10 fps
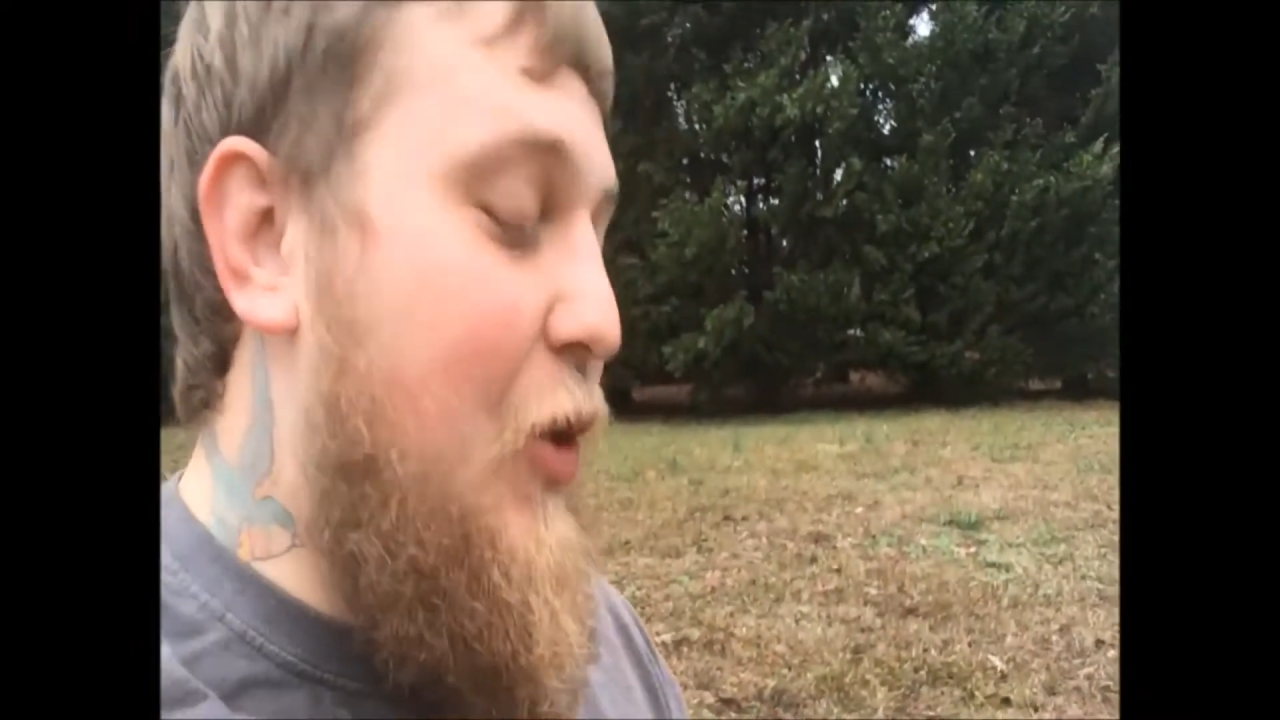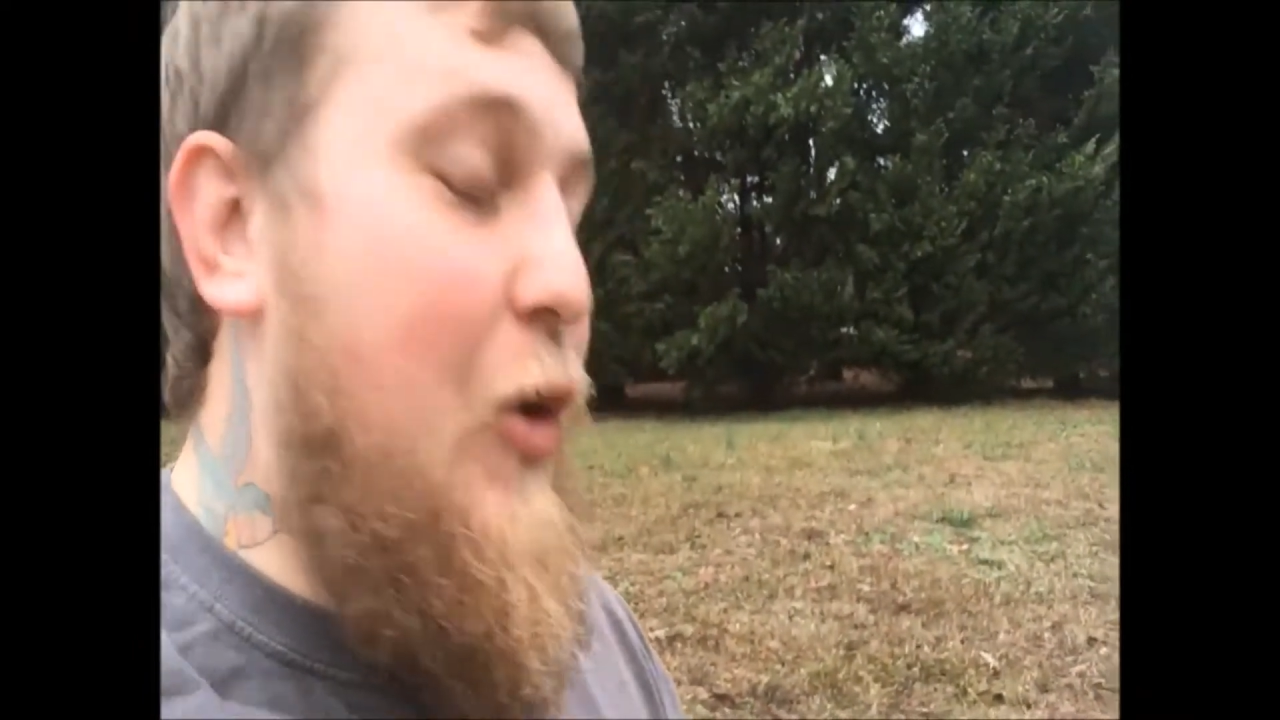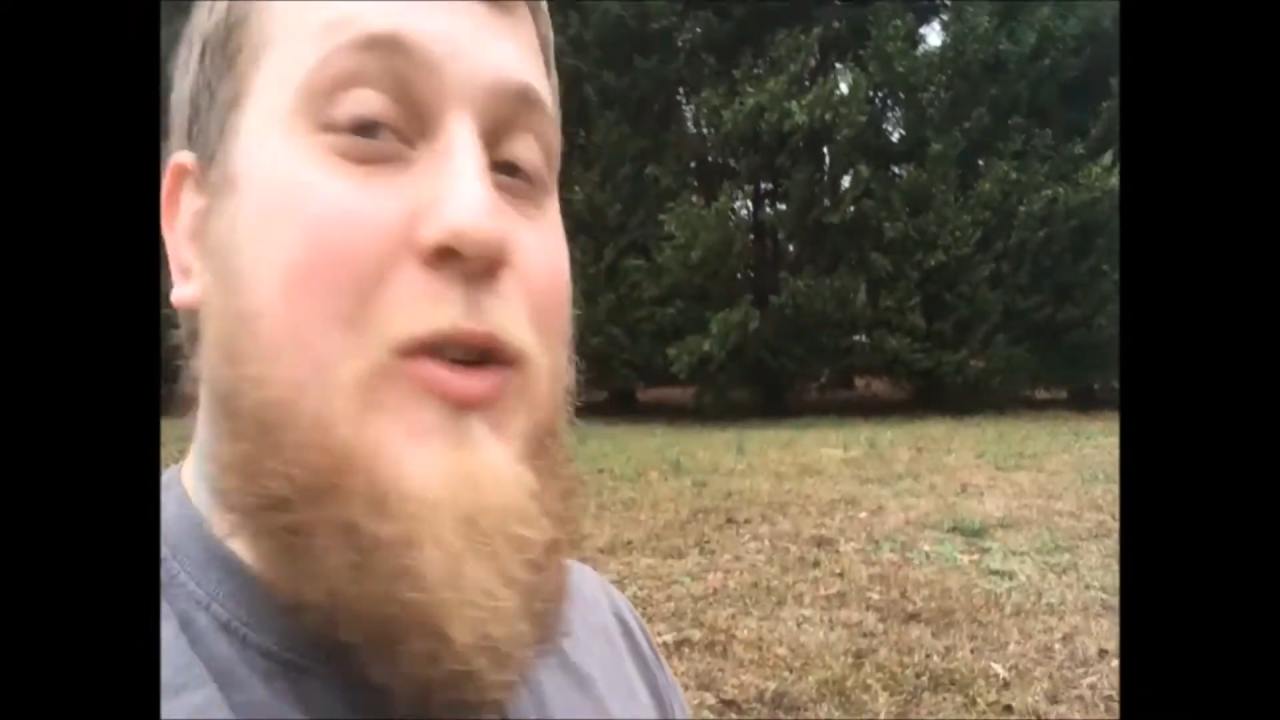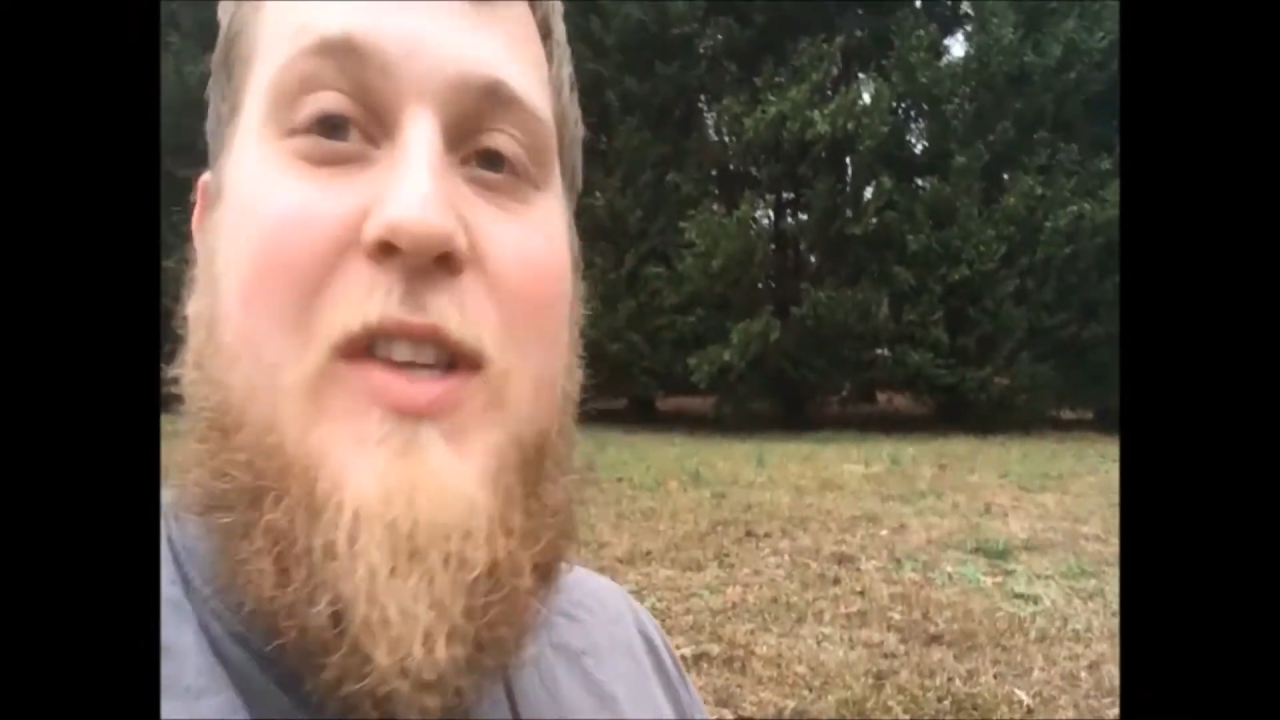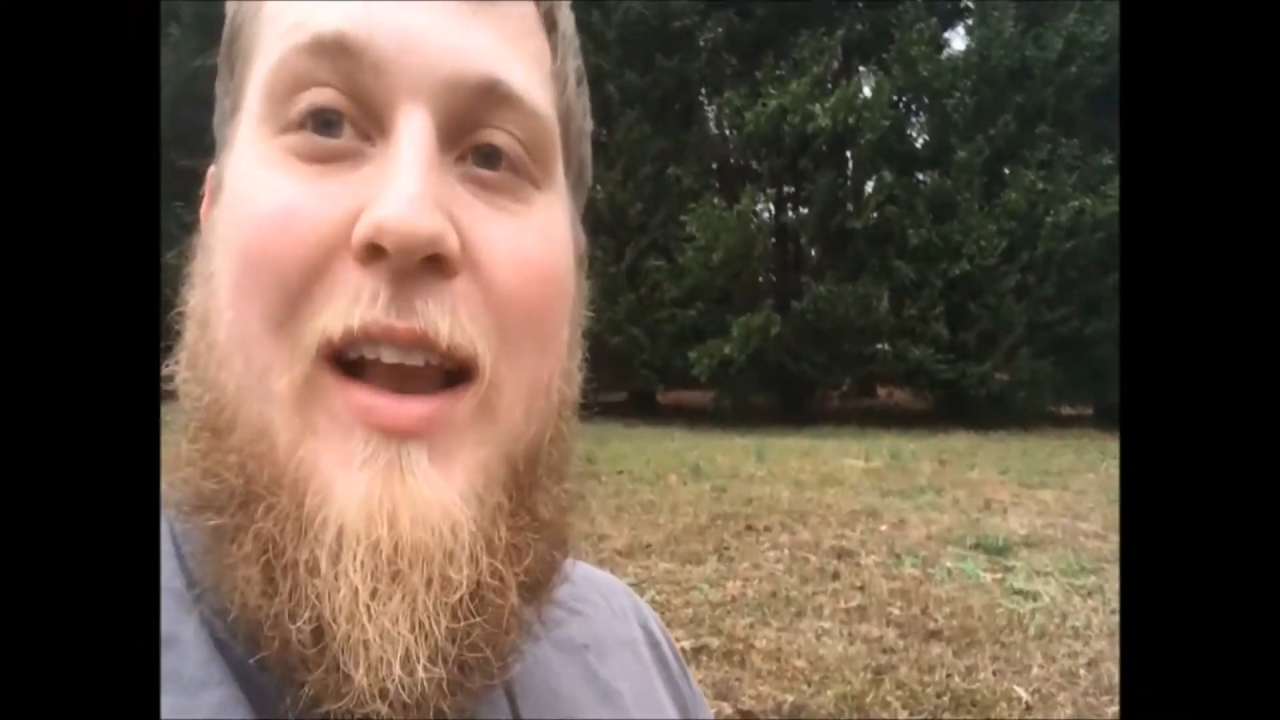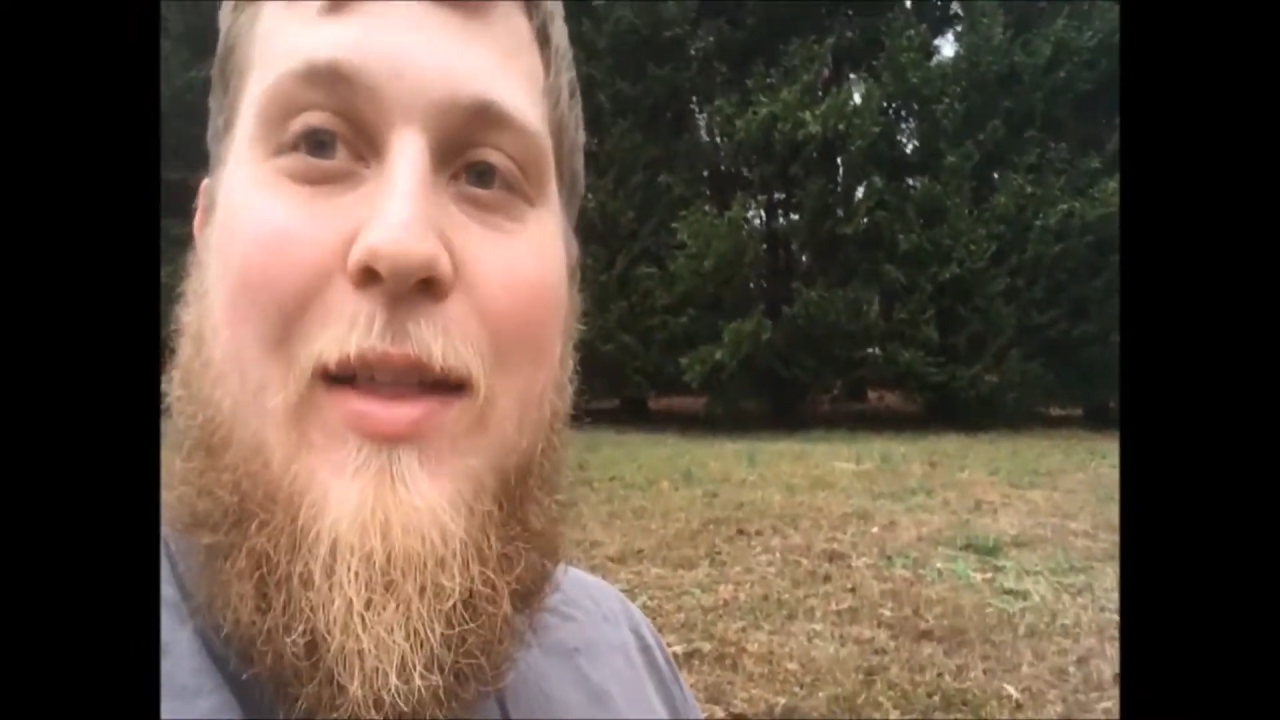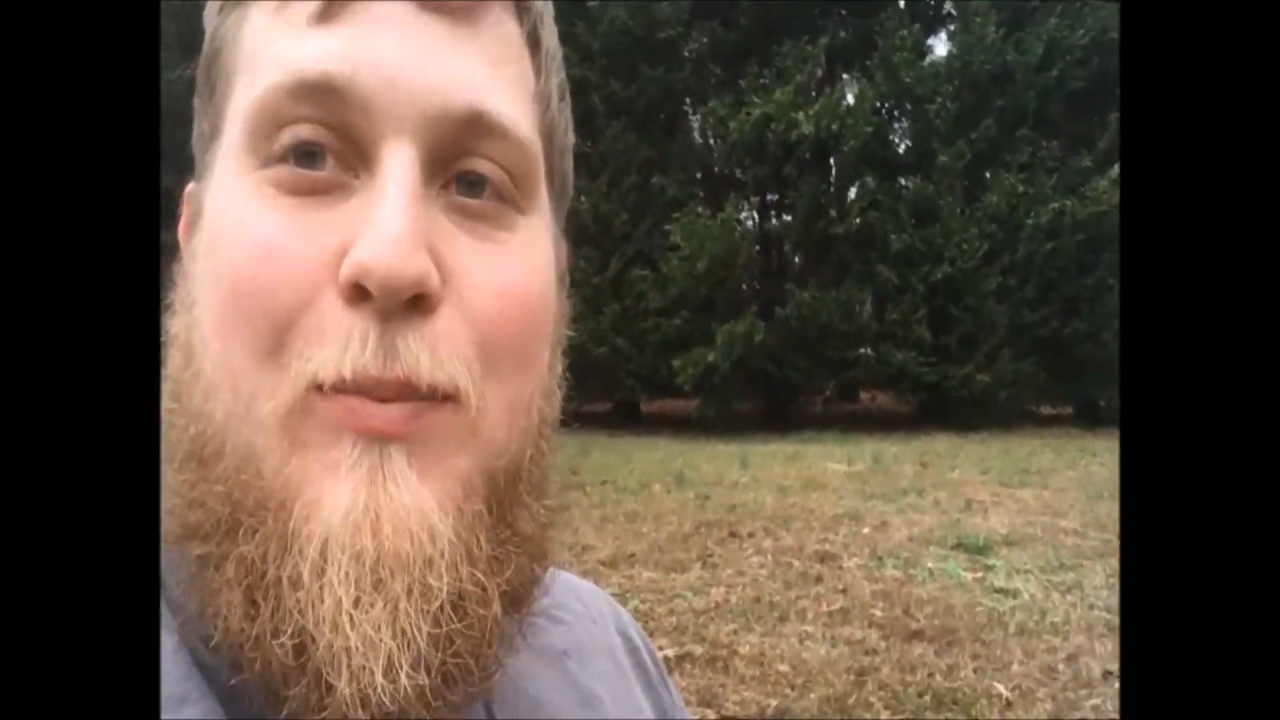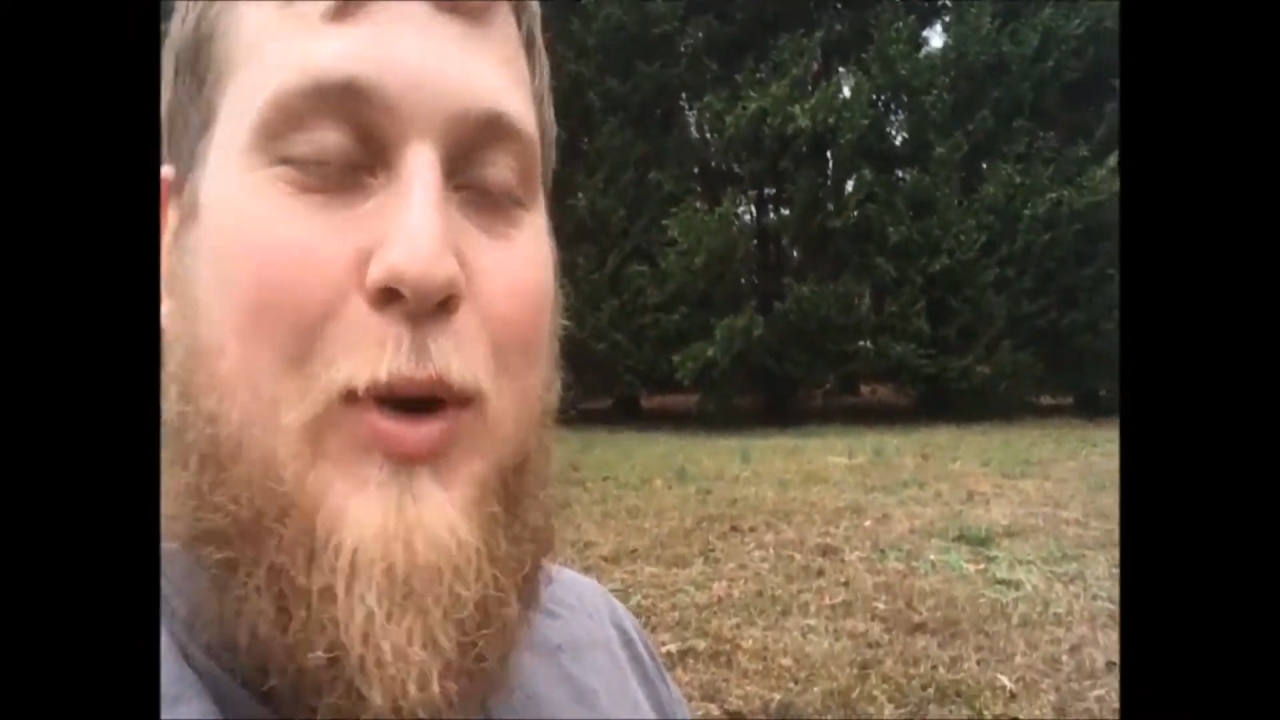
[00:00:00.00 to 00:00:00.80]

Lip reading: deduced that I'm